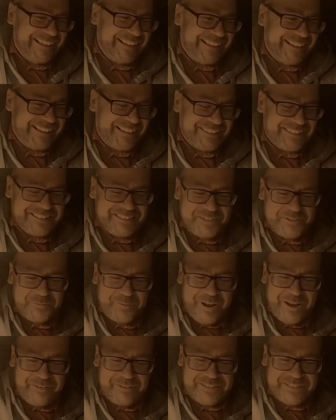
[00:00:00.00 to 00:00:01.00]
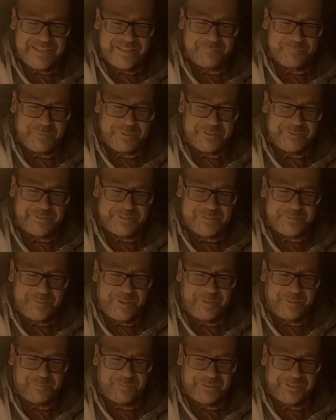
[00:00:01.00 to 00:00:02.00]
I think you wear a 10, but you're a
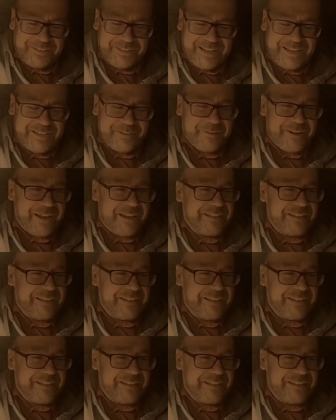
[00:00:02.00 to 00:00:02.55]
12. Aren't you? Anyway.